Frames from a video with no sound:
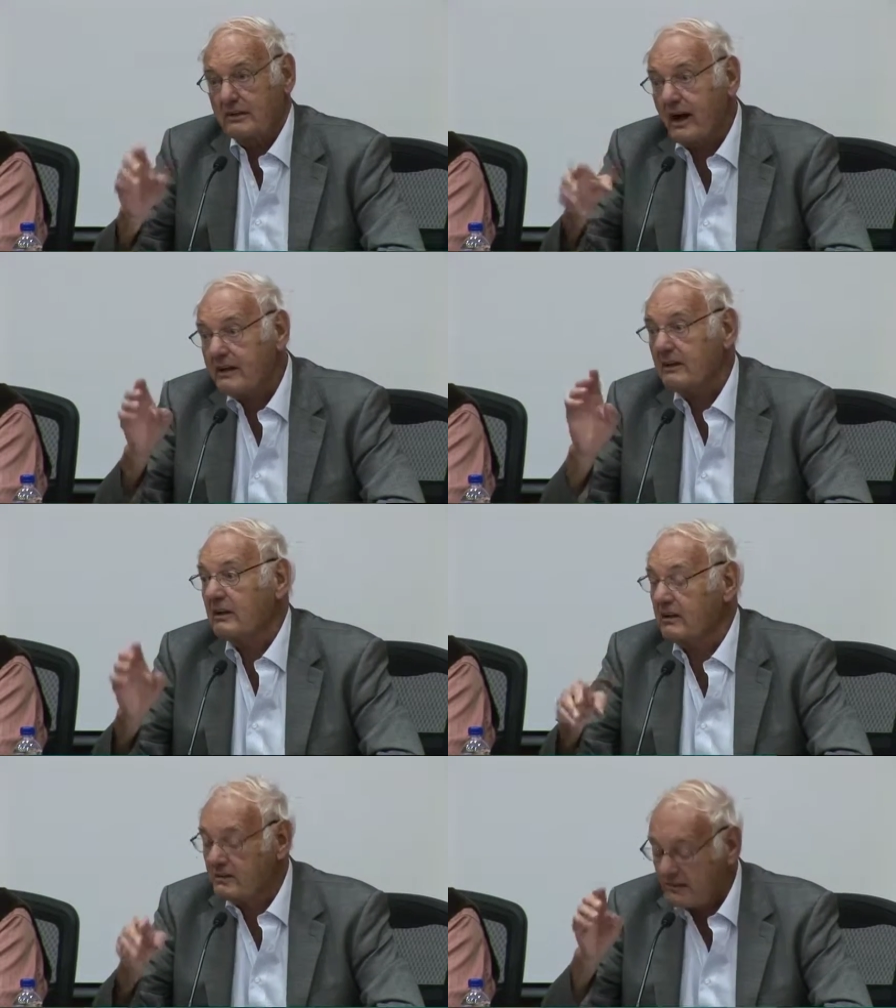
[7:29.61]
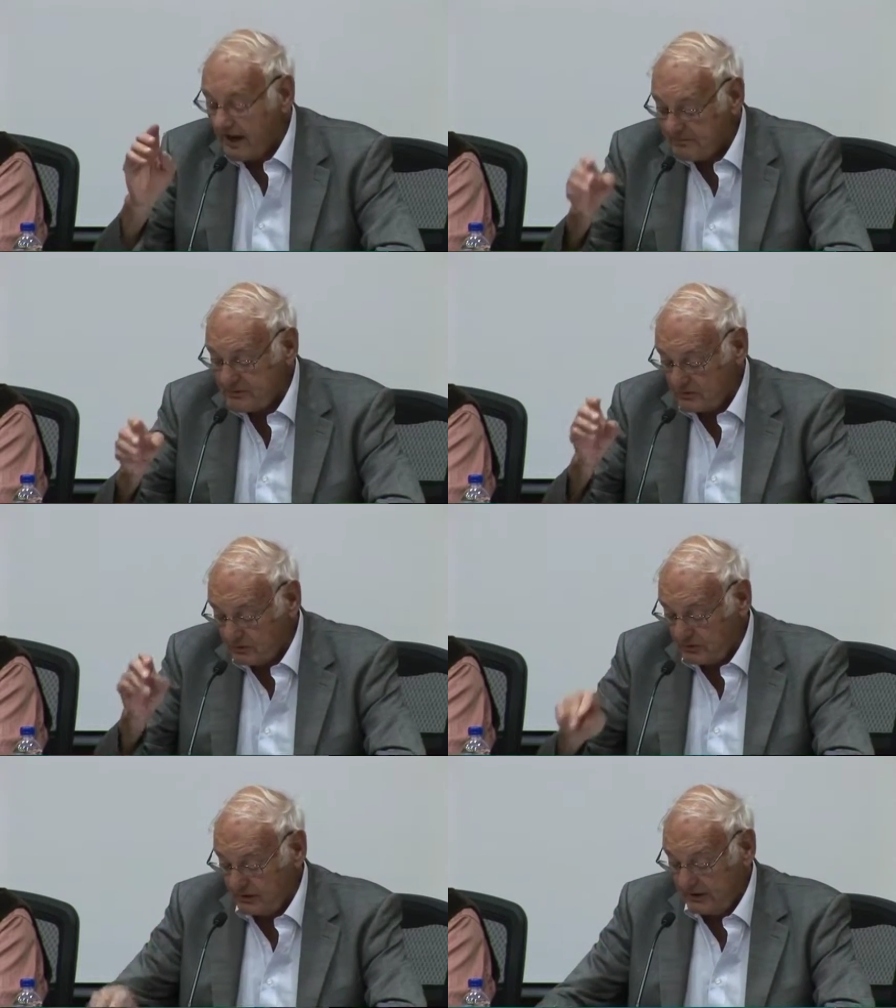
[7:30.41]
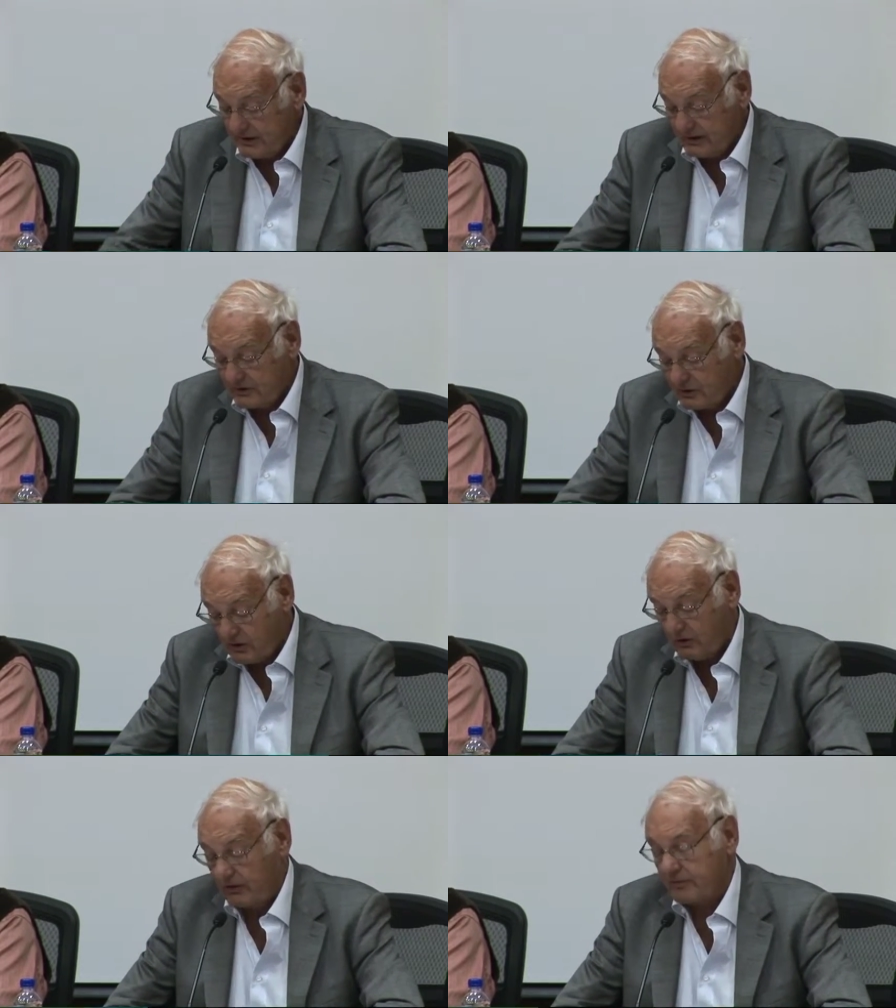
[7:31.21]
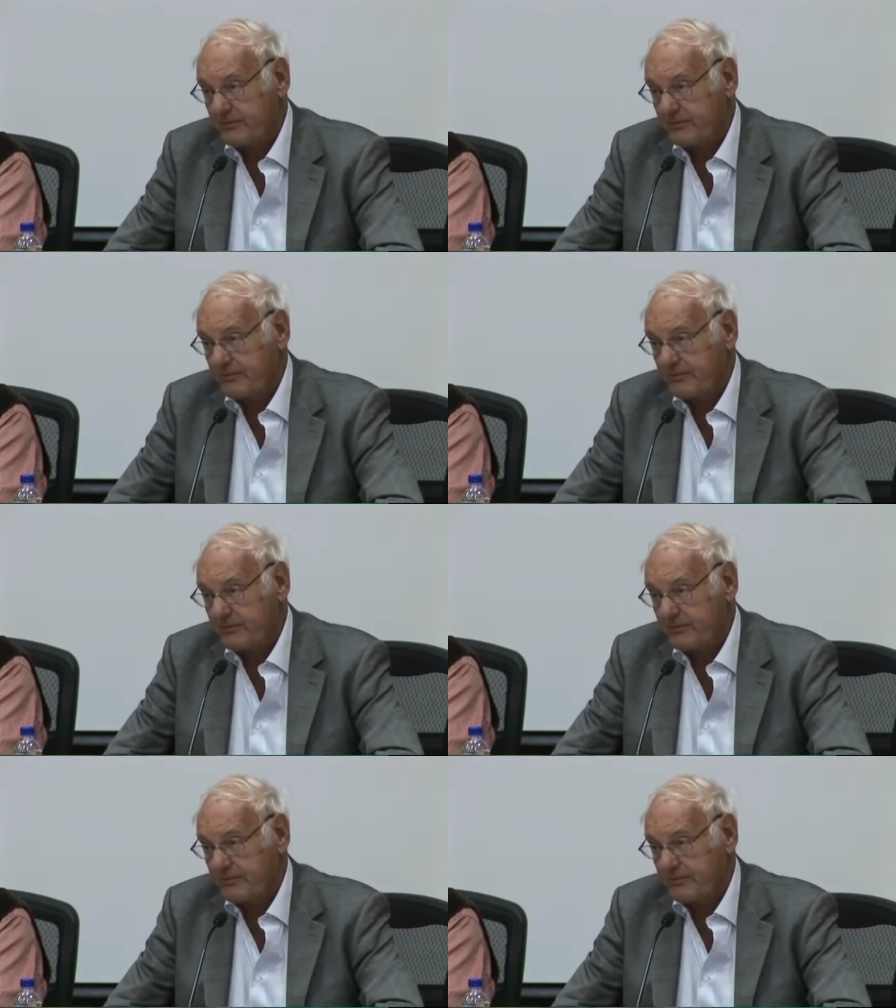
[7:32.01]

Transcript: TINA is absolutely wrong.